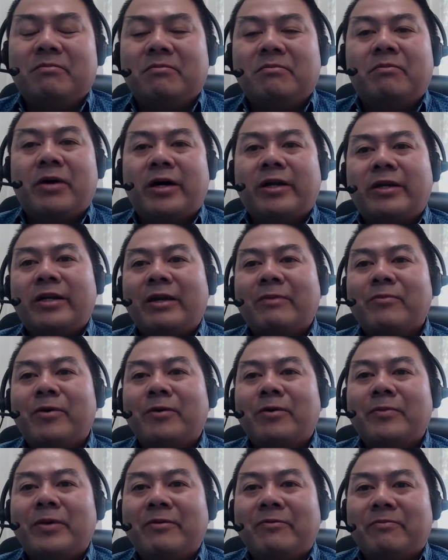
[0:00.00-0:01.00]
bonding
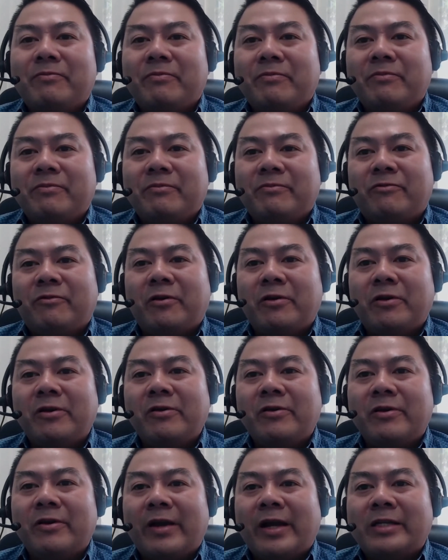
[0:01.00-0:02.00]
moment for
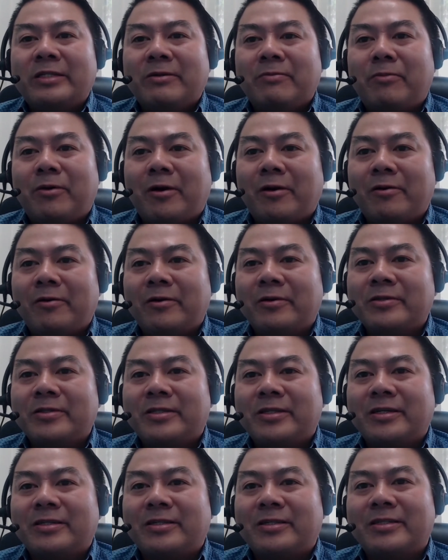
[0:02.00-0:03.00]
you and your agent
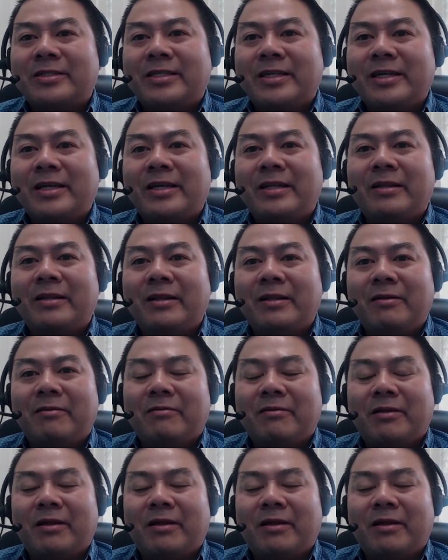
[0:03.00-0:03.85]
partners just to see the,